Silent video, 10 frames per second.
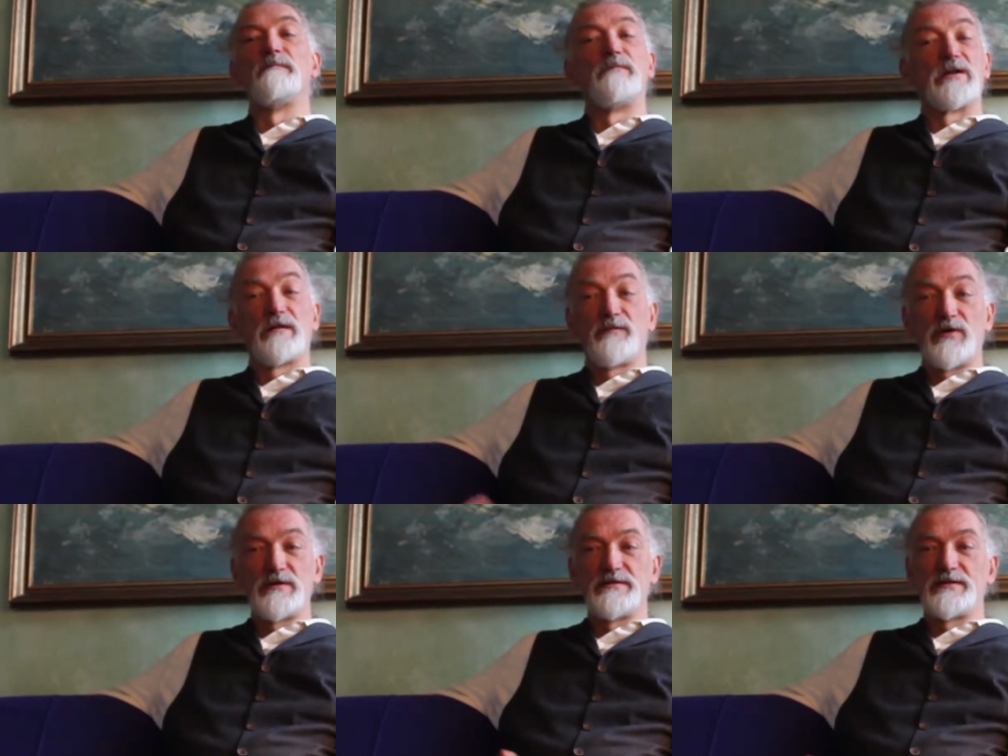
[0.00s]
But
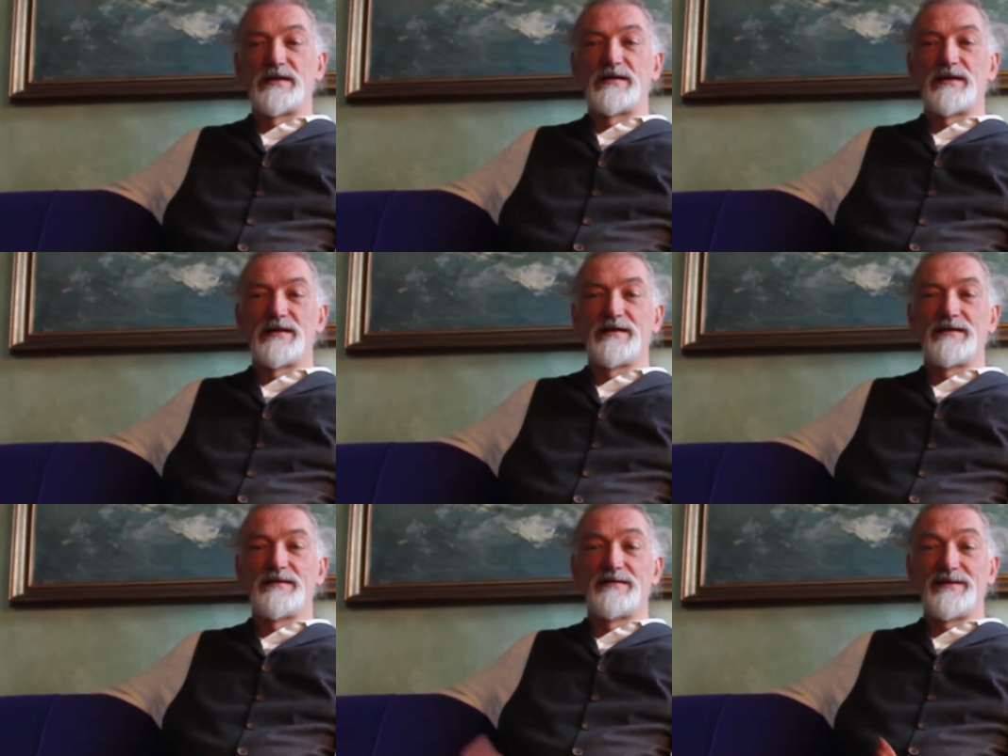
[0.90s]
unfortunately,
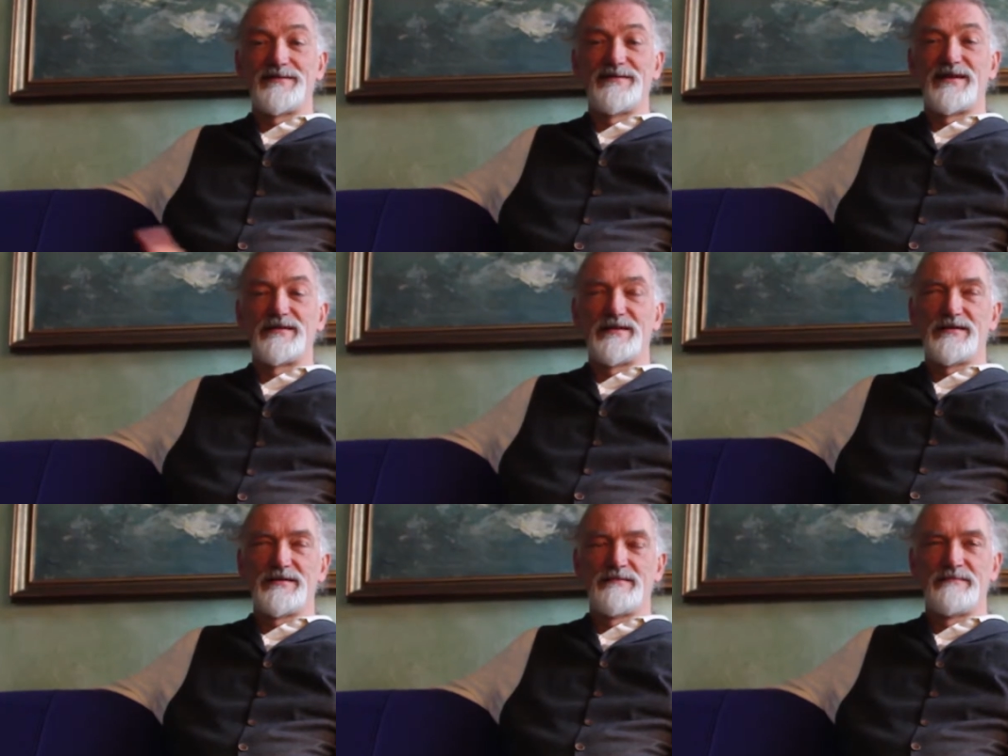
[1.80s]
I
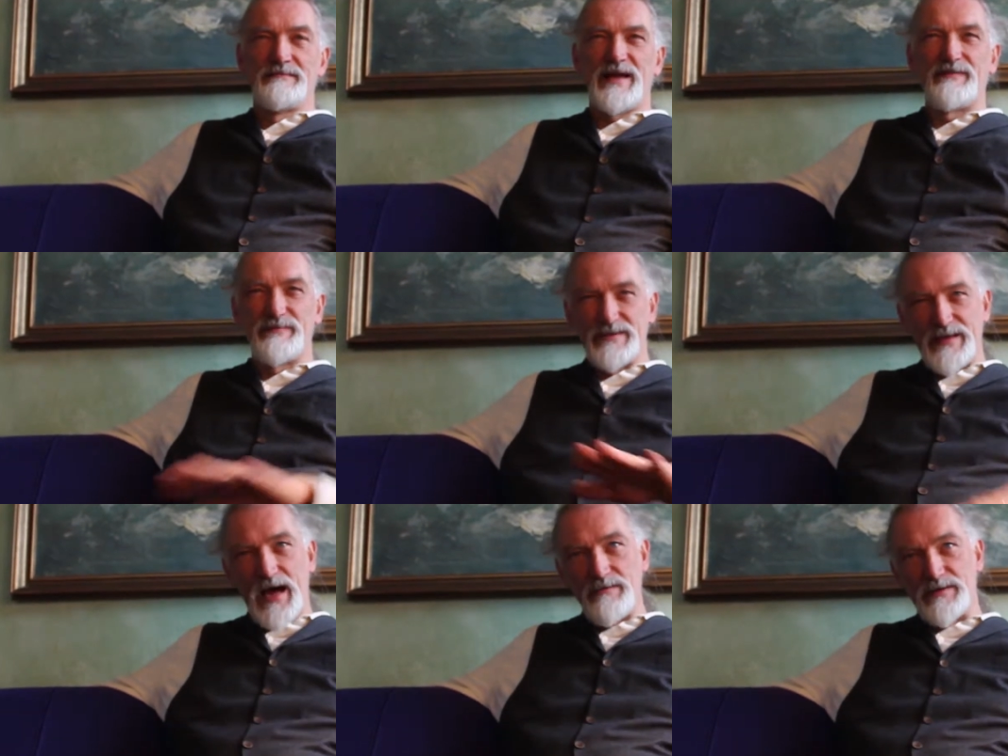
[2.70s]
didn't have the
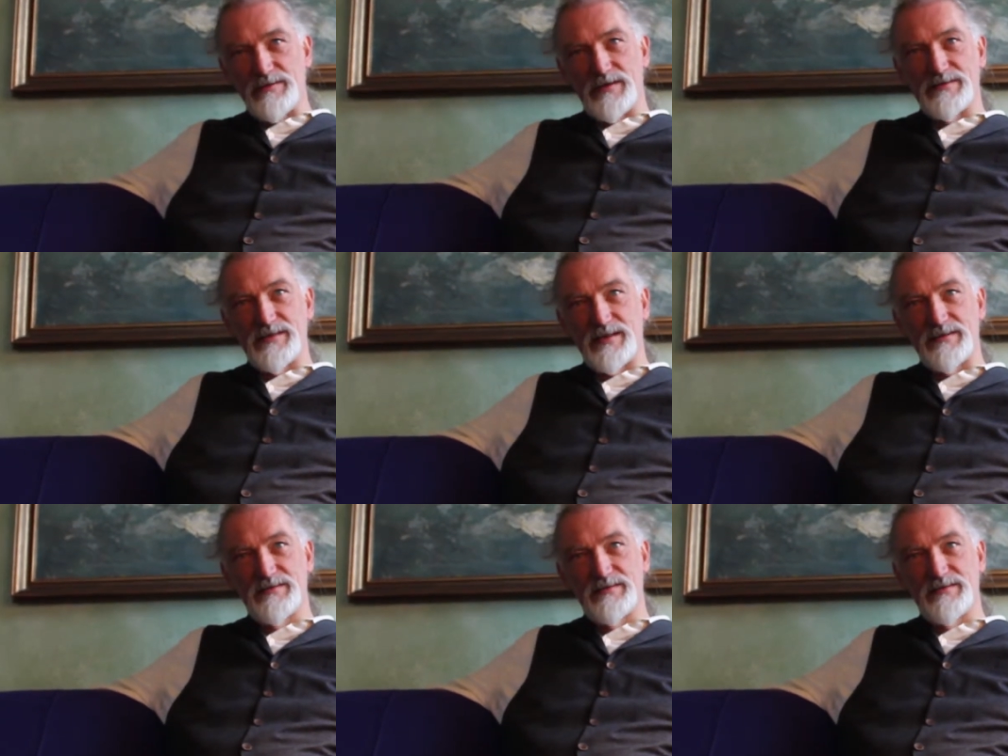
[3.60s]
direct contact.